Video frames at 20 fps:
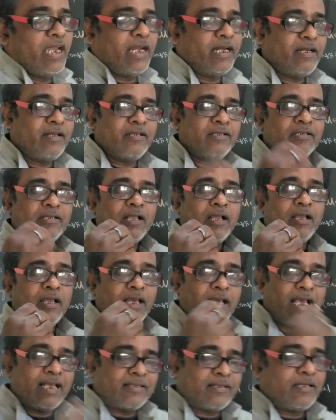it is the
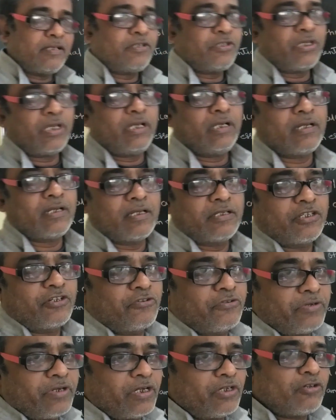essential
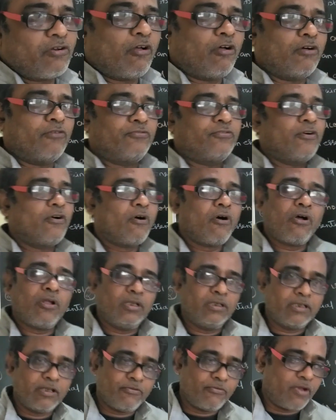constituent of all
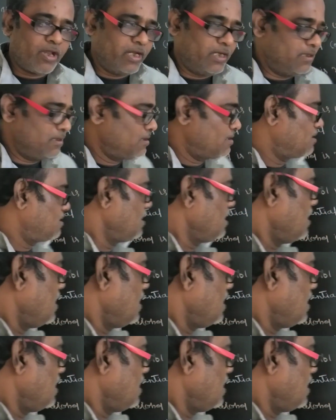the wines.